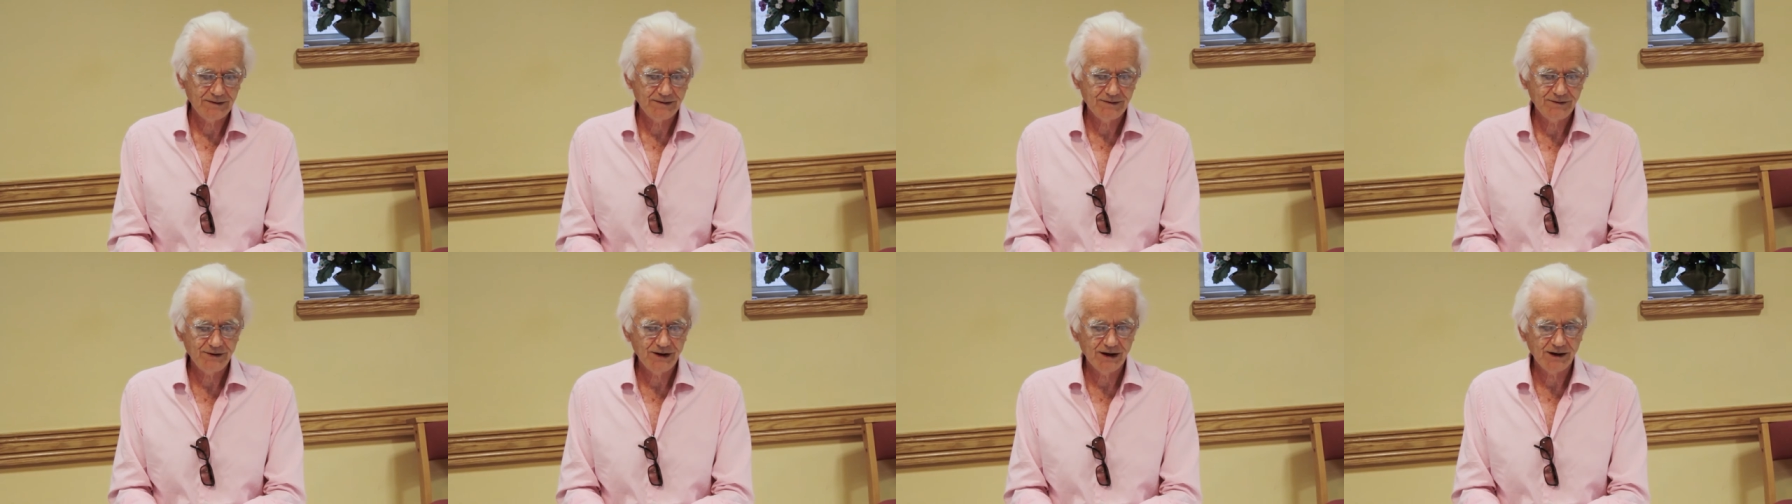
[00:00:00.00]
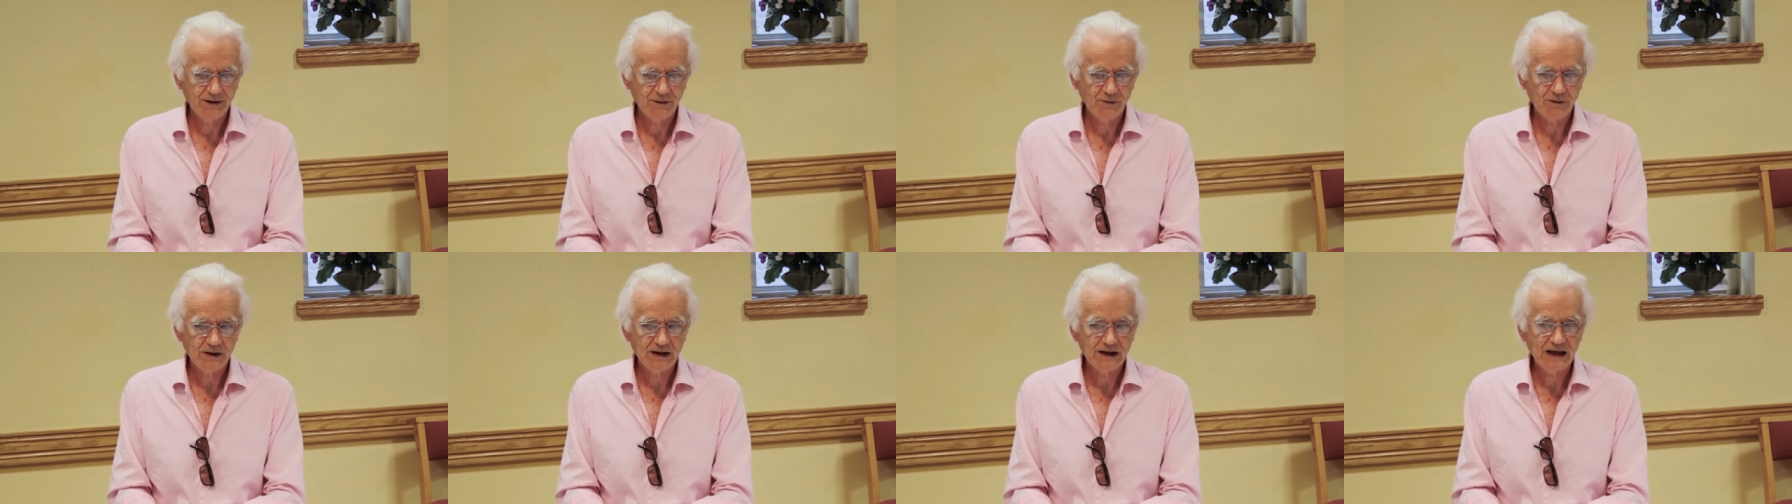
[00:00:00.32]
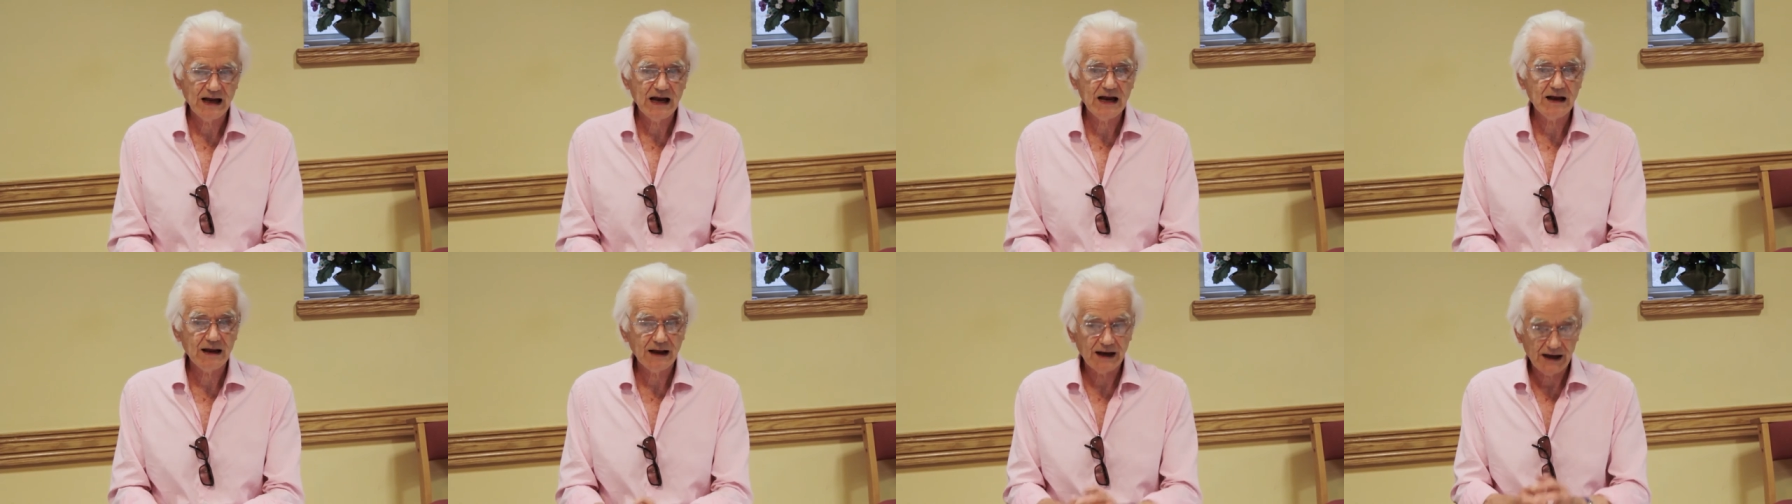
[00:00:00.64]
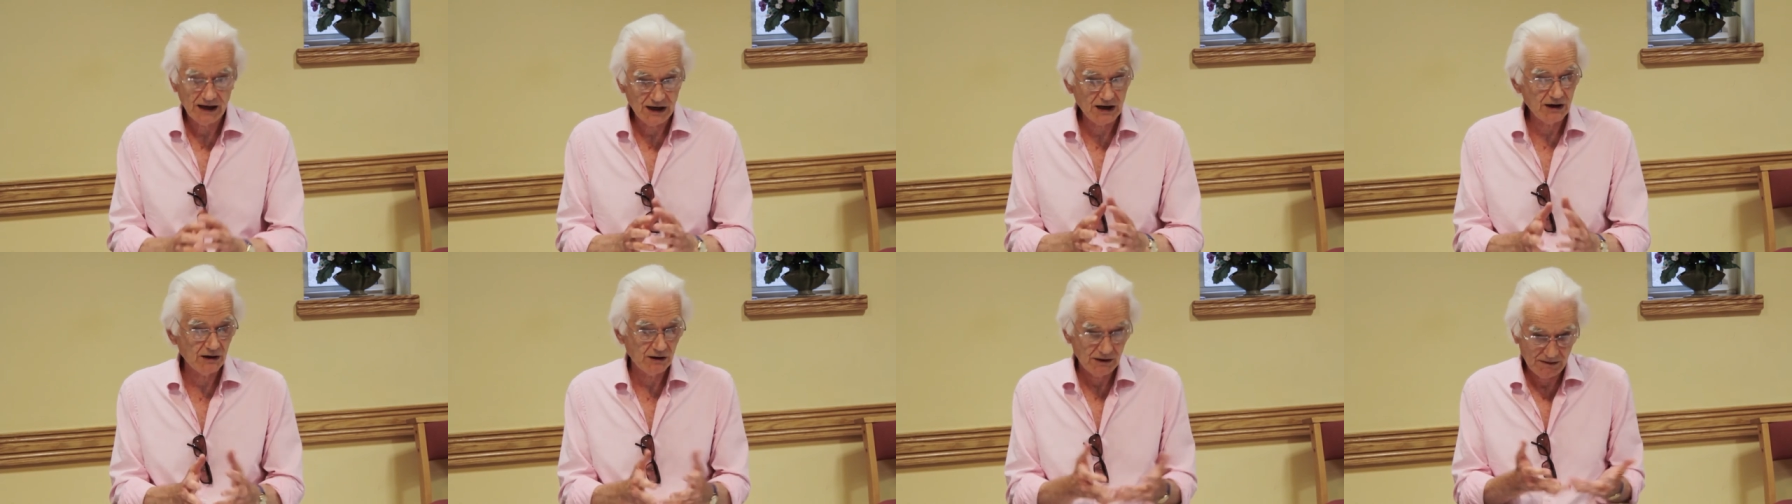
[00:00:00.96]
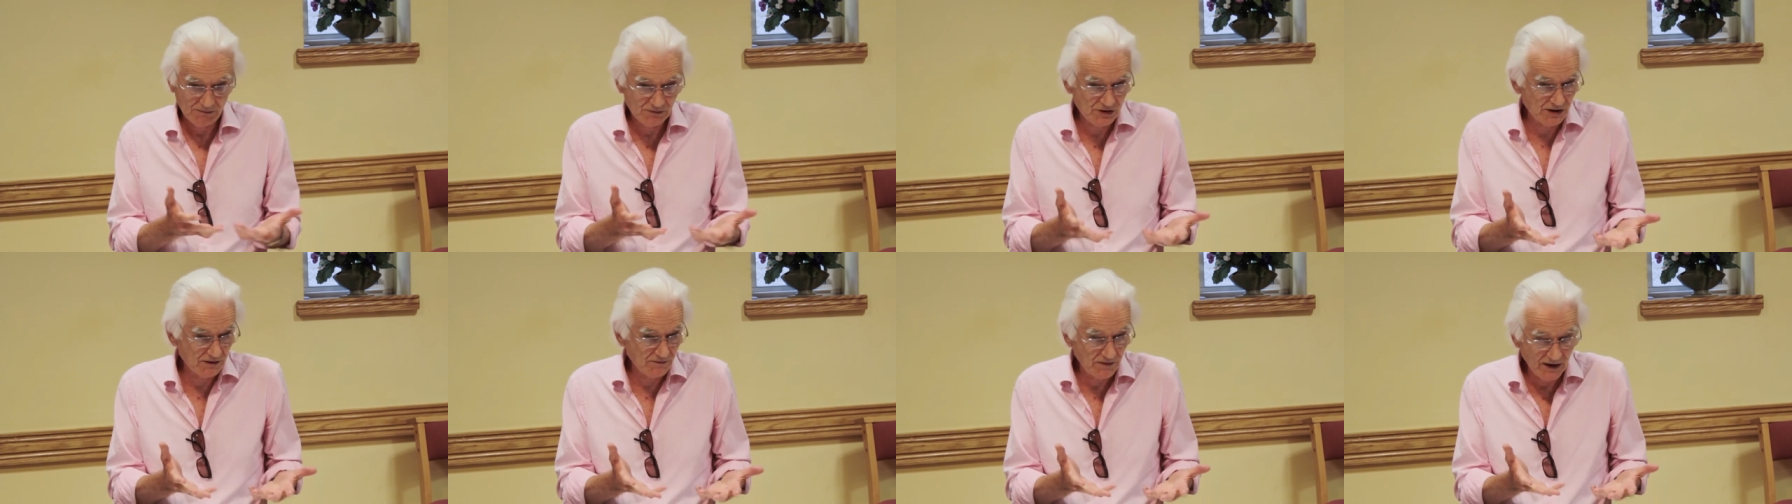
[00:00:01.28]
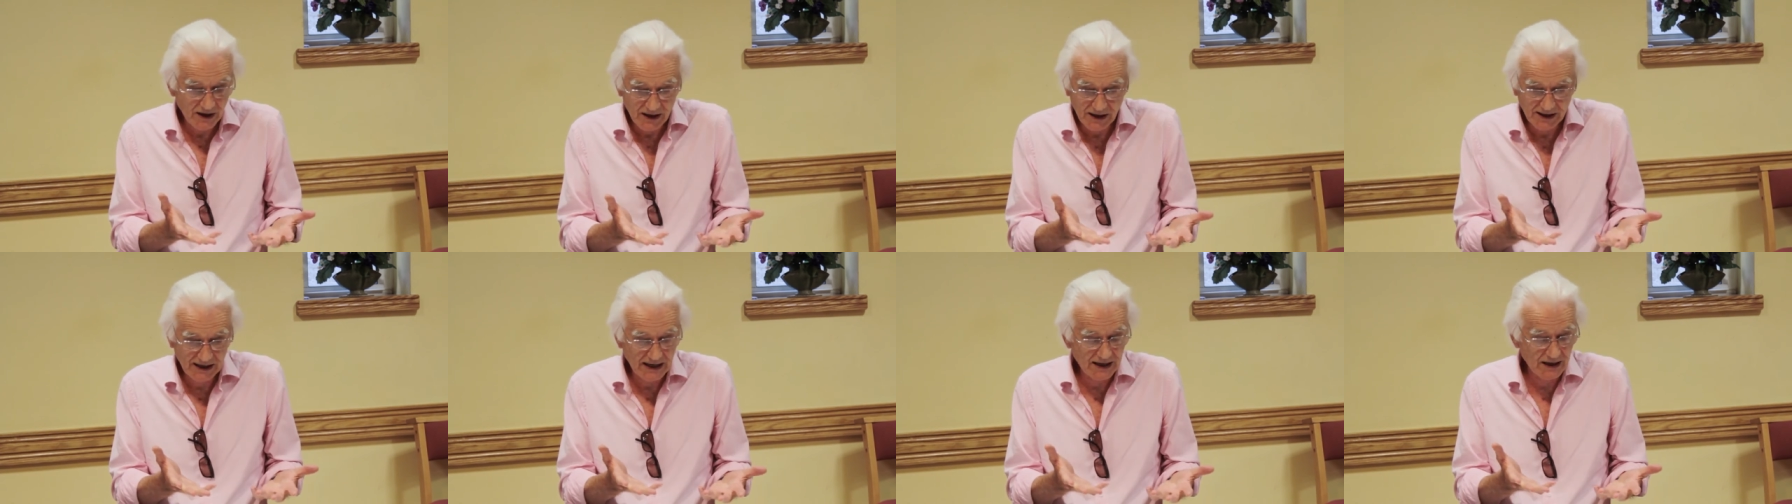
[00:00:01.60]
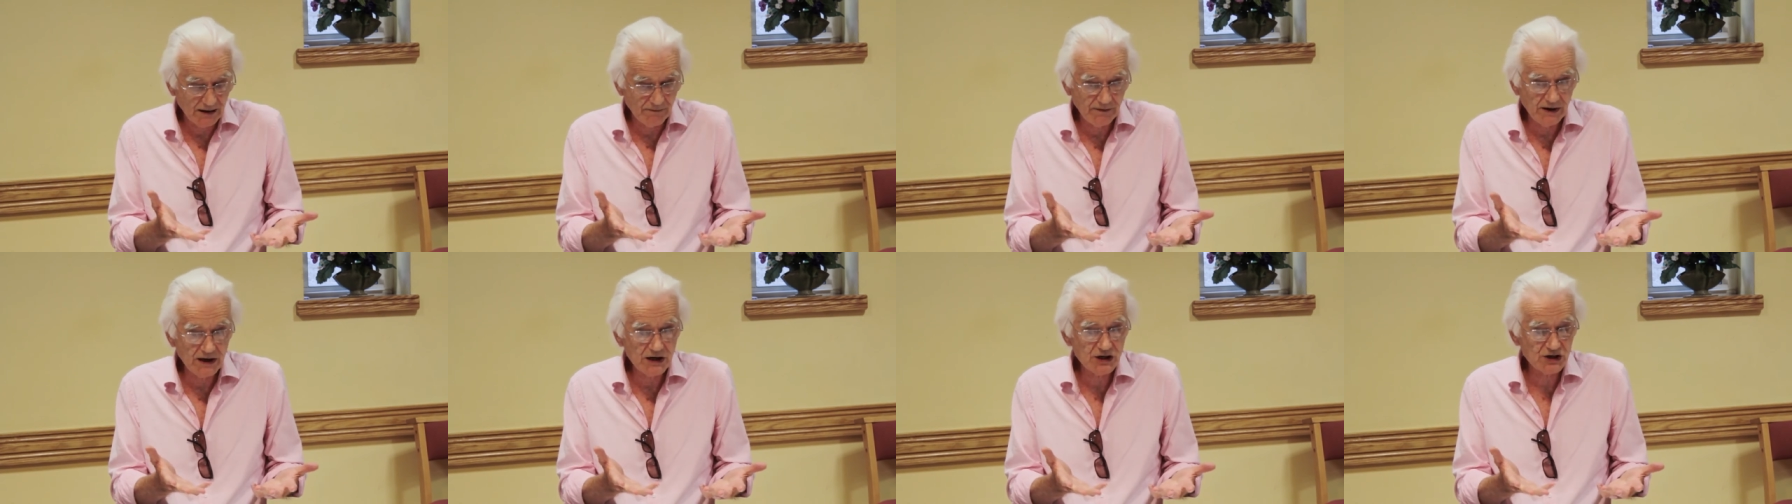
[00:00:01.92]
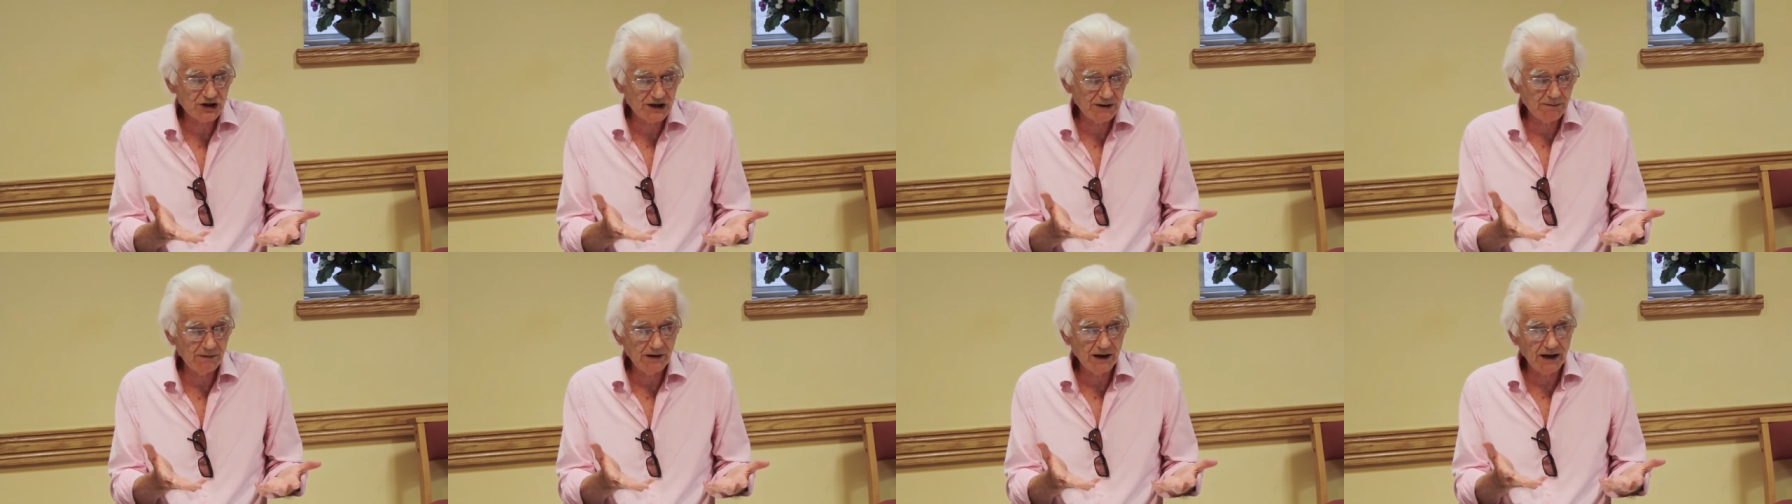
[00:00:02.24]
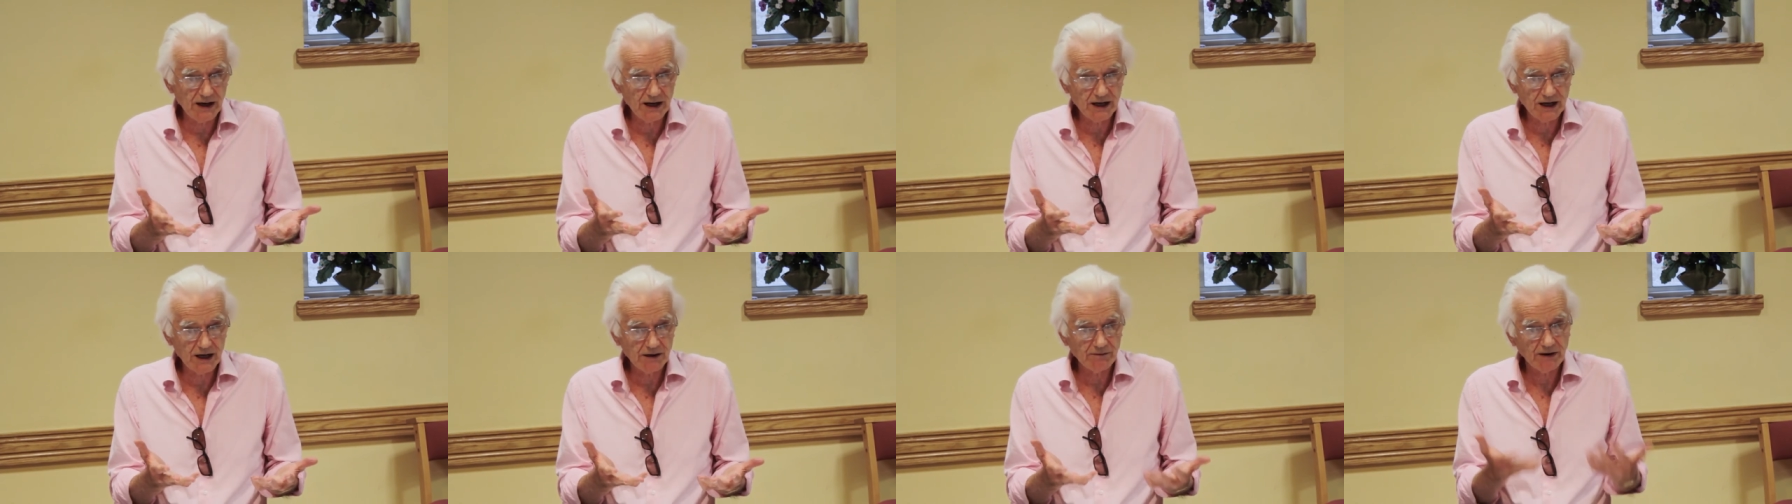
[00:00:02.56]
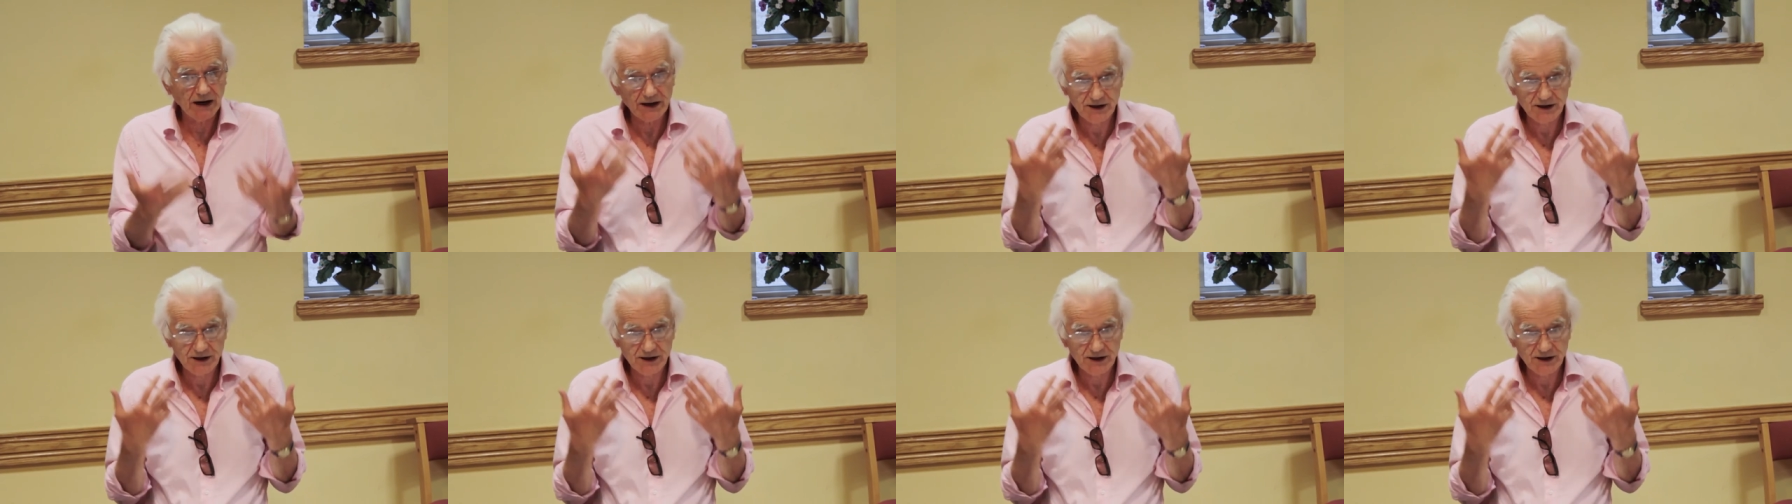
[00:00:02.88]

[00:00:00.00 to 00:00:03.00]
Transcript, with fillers: you know, it was a very steep learning curve.